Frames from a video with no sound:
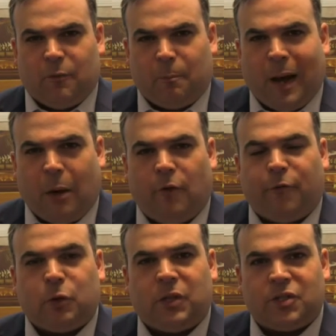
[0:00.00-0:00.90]

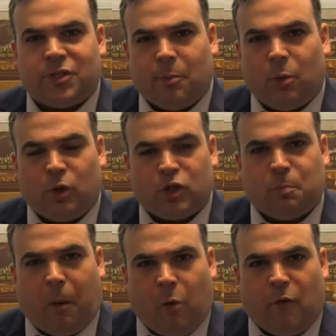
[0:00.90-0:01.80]
Powerful testimonies,
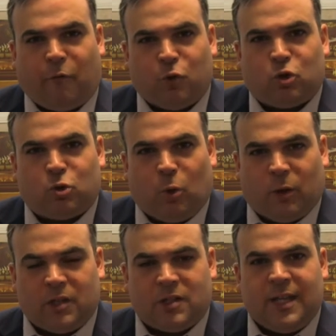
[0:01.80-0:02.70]
powerful
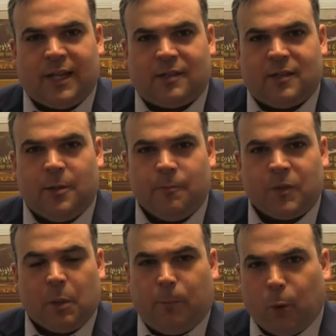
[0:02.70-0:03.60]
stories that
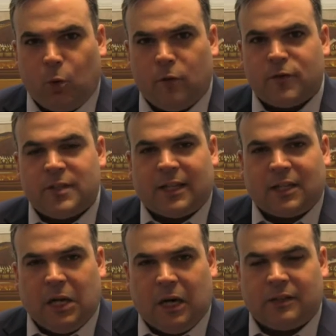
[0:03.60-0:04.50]
proves
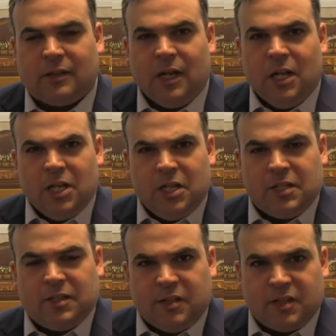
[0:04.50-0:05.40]
that God
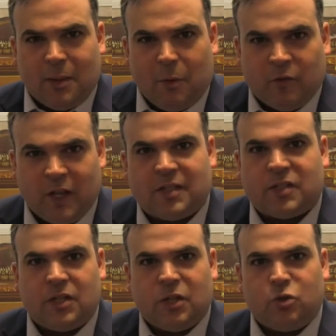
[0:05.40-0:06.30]
is the same of
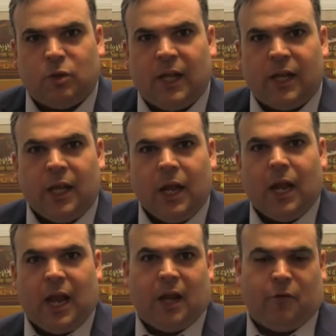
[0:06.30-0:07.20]
yesterday, today,
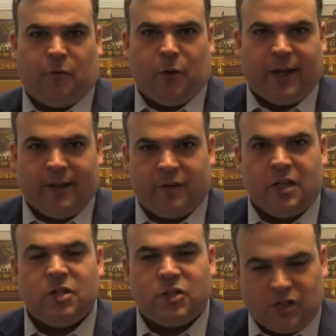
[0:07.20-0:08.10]
and forever.
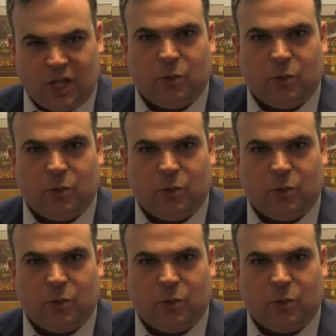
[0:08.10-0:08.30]
Stay